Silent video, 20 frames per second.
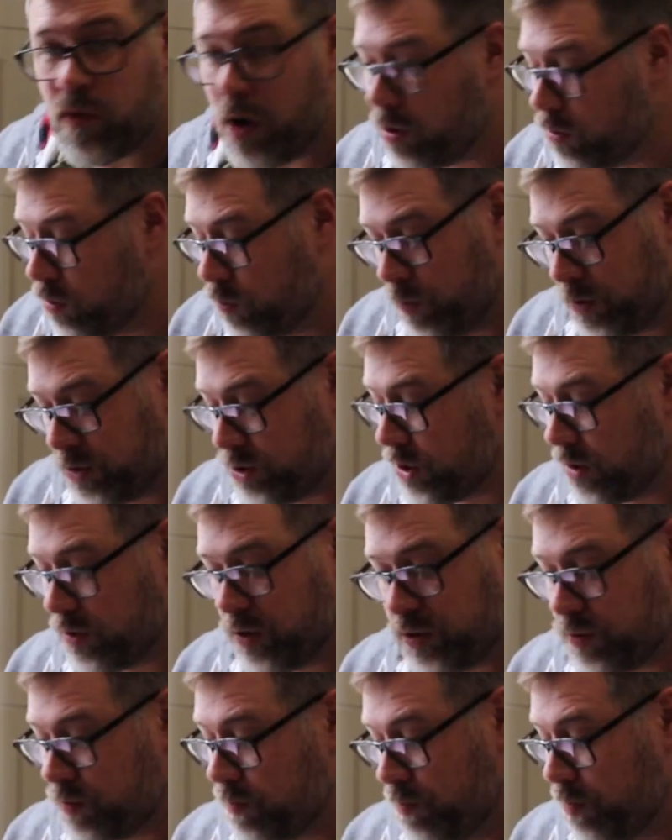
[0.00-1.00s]
wrong with
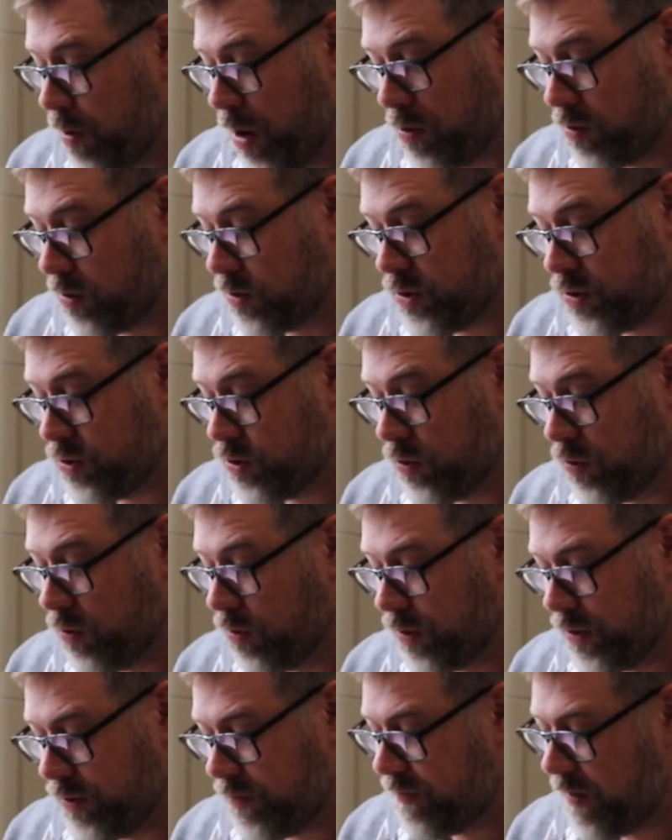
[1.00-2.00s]
Sonos product at
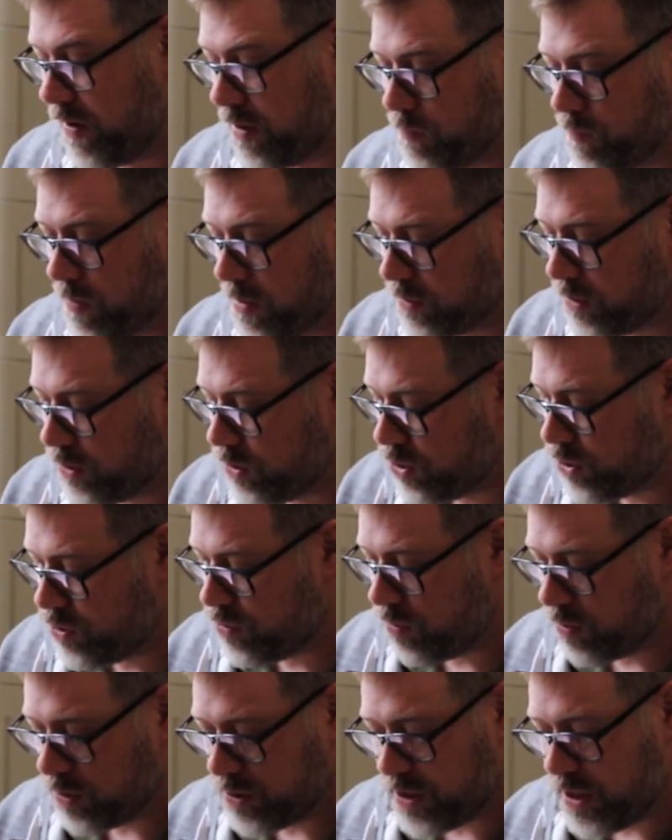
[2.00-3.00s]
all. It's very well
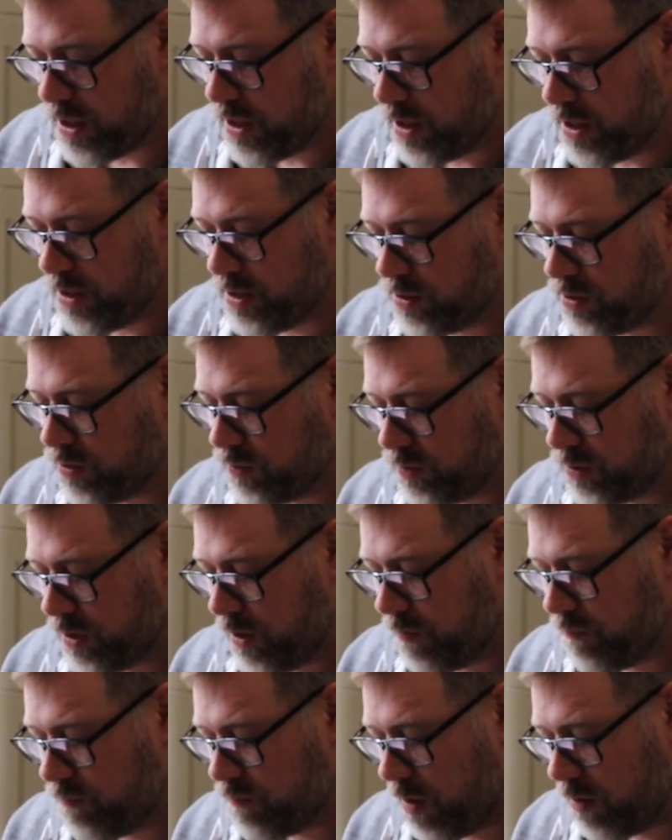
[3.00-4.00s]
constructed, it doesn't
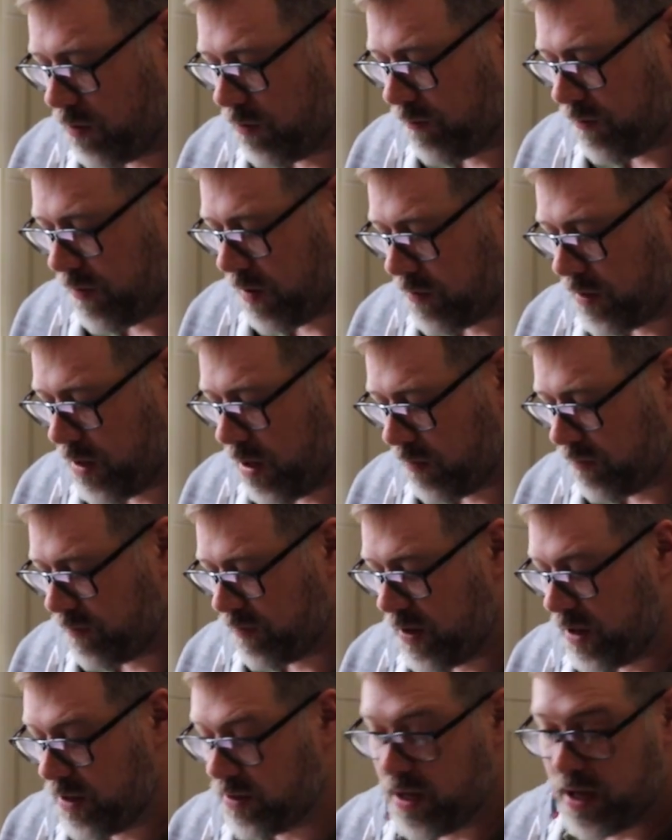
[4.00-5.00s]
go wrong very
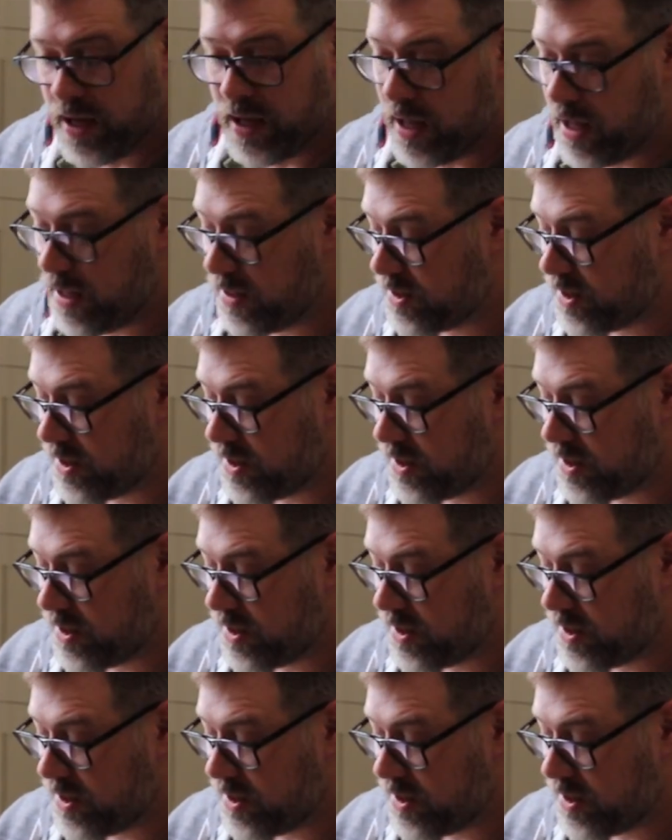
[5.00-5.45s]
often, it